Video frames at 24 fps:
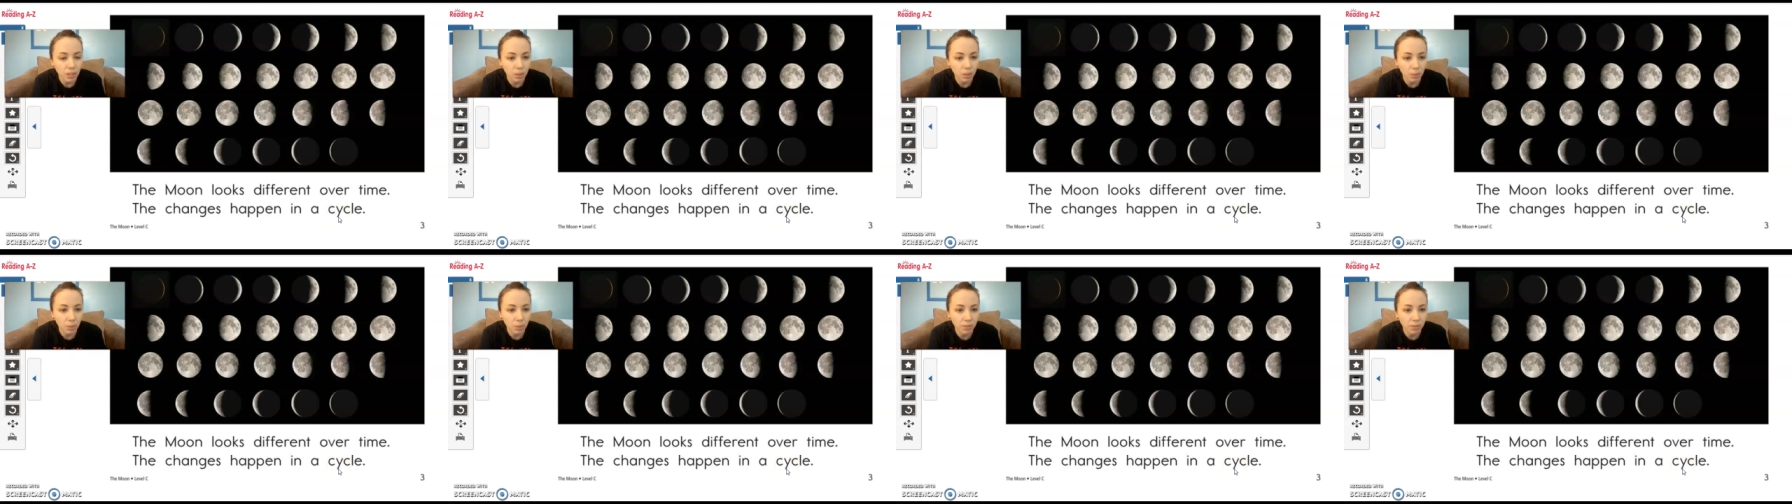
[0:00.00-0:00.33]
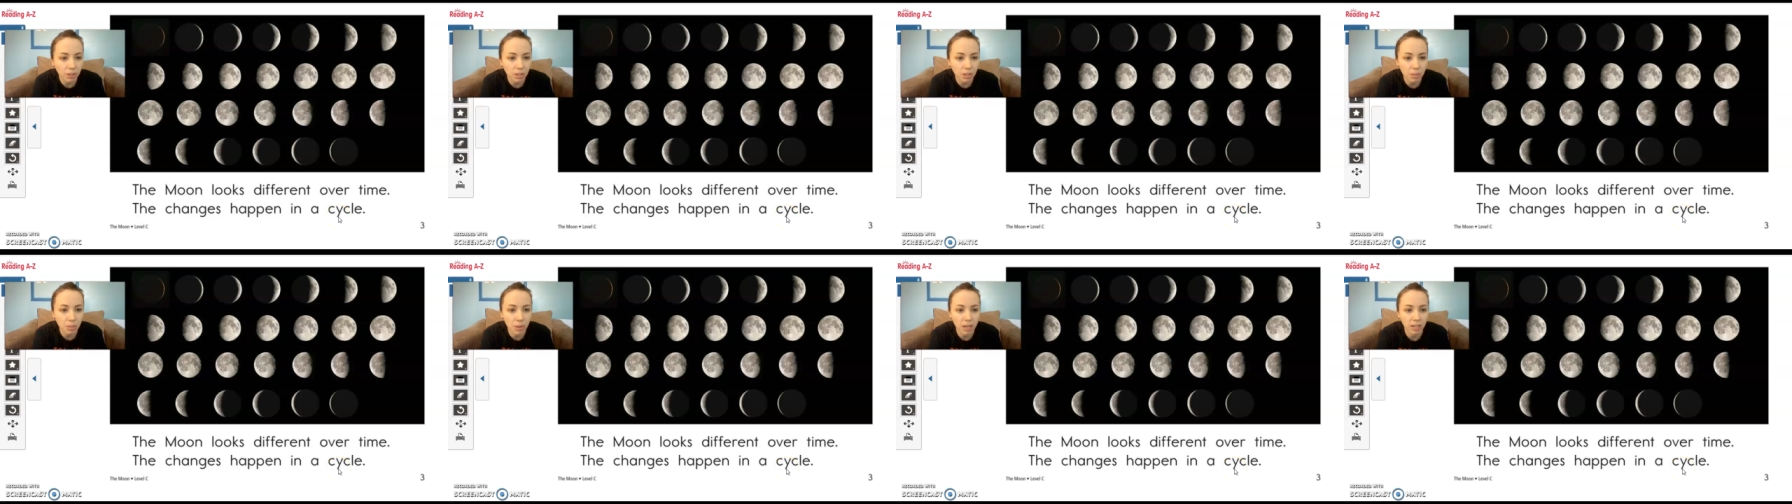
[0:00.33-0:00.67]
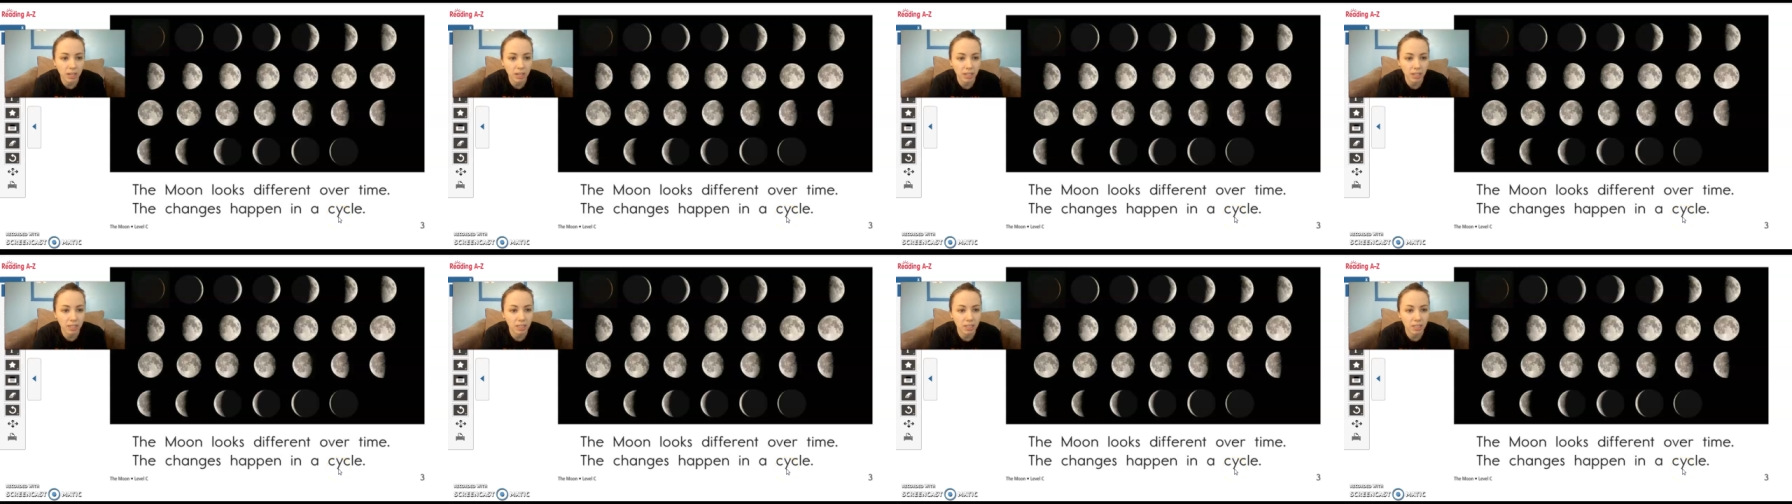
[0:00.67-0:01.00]
We've learned about
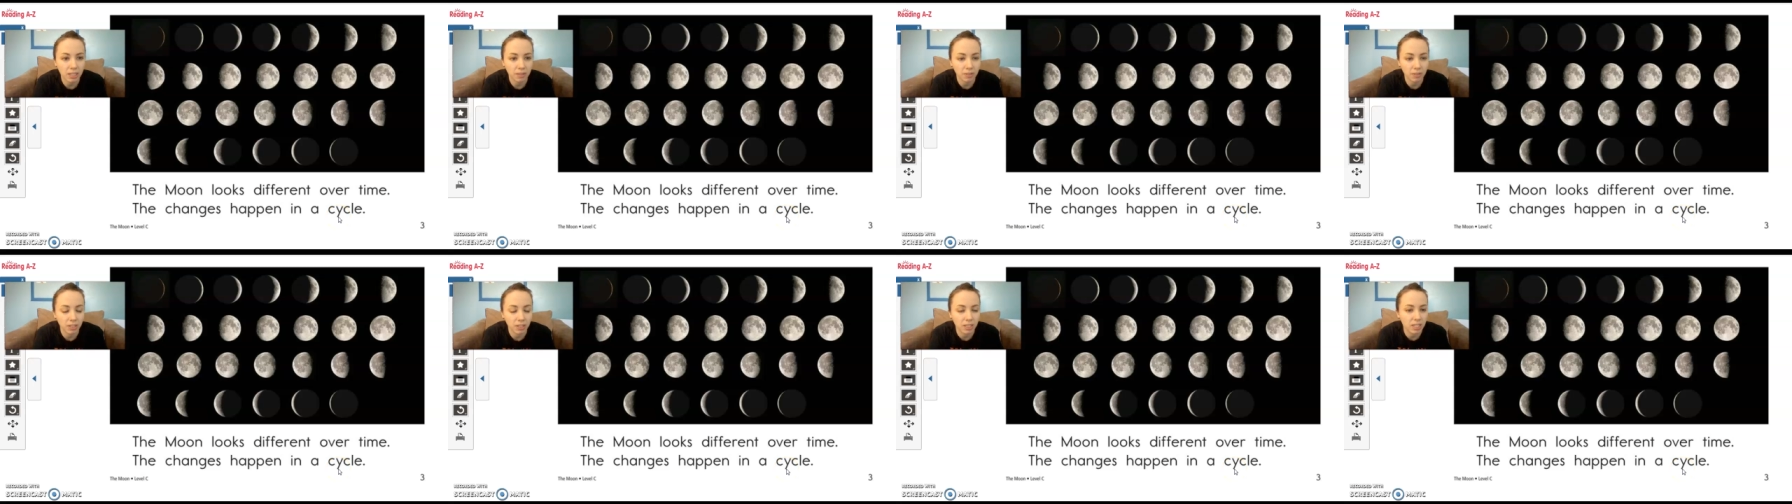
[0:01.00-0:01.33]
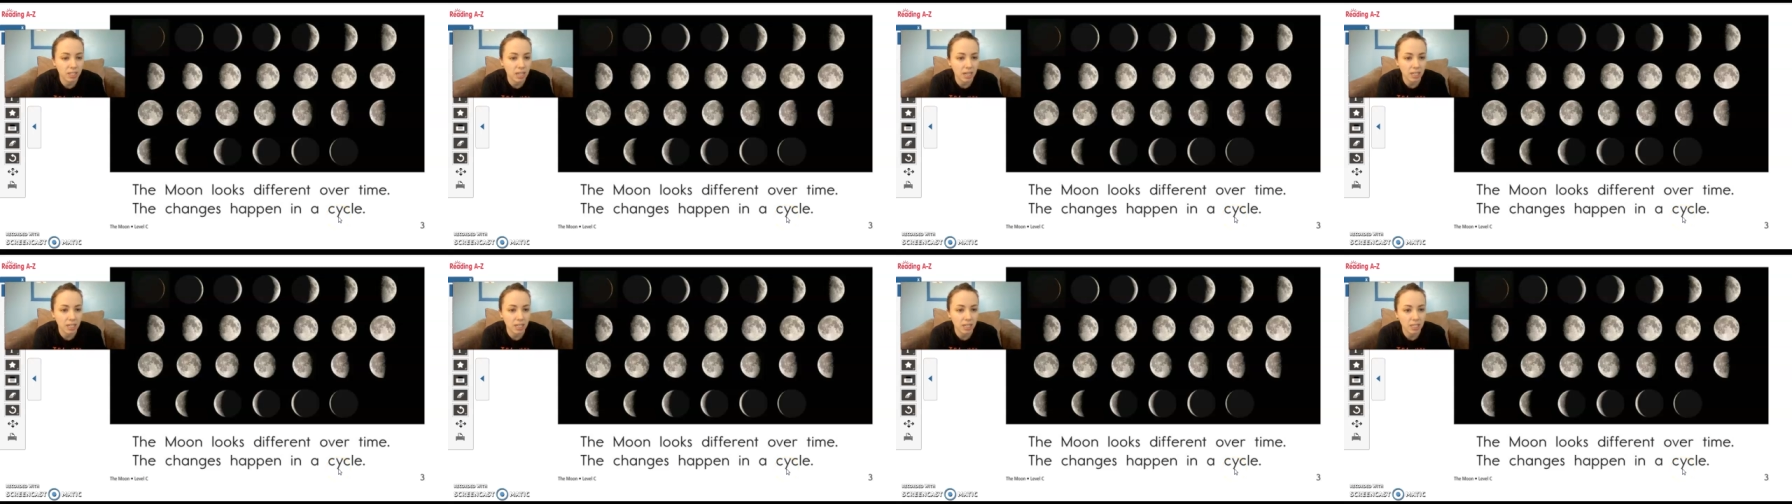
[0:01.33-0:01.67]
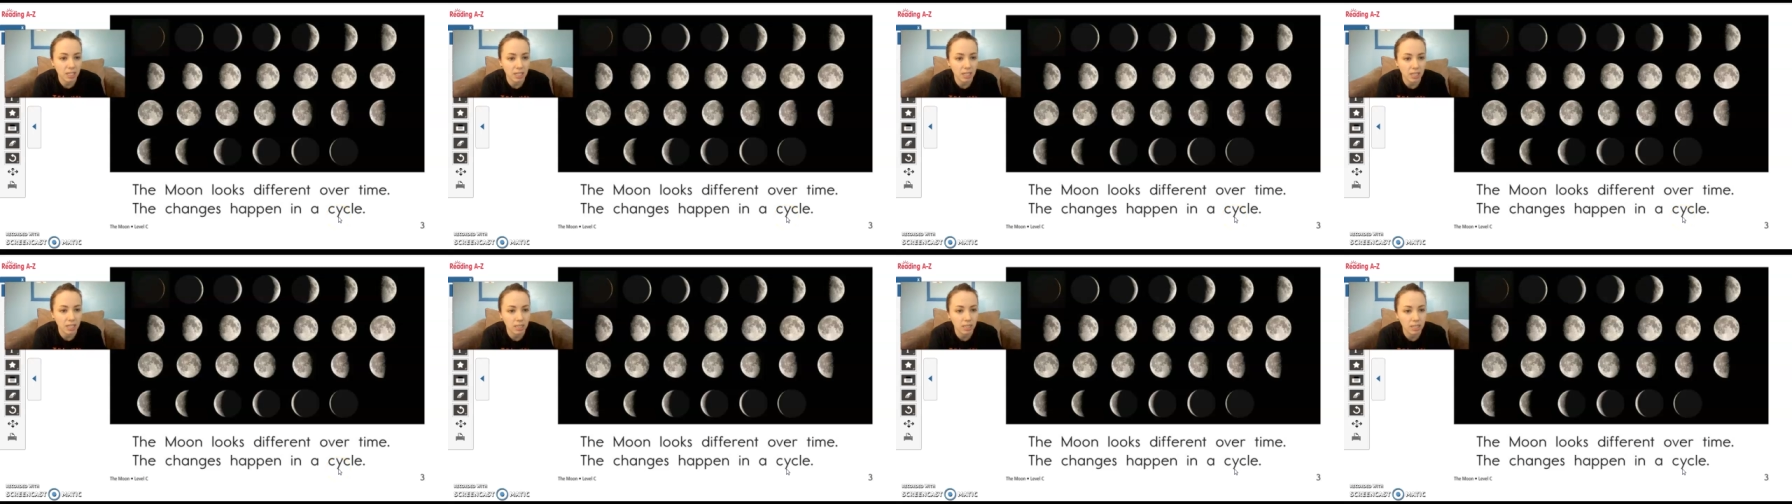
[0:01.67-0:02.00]
it in different science
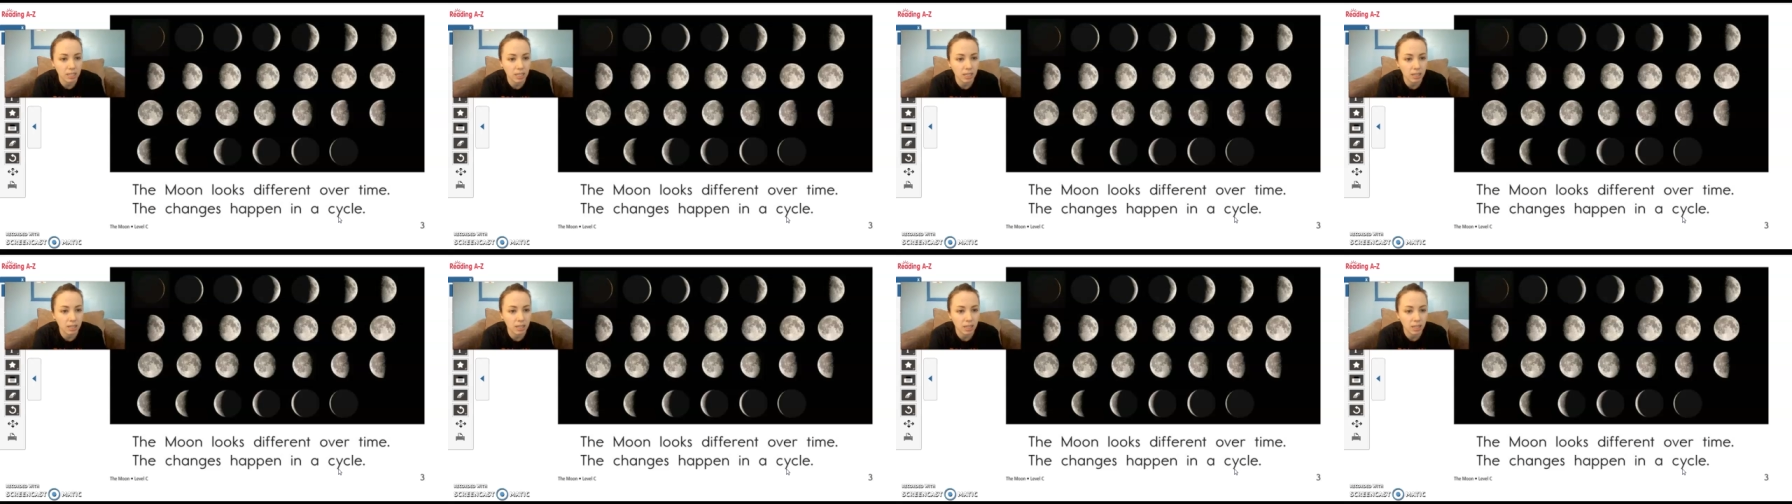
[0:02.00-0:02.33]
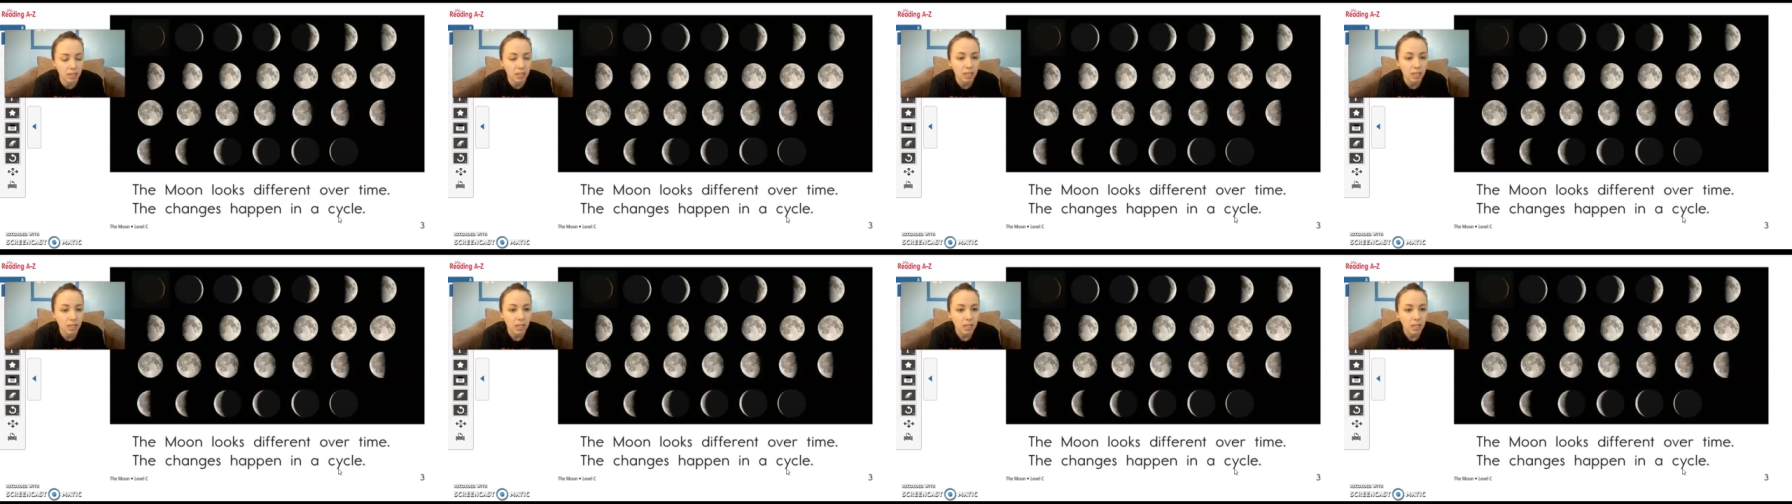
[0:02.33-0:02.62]
things like the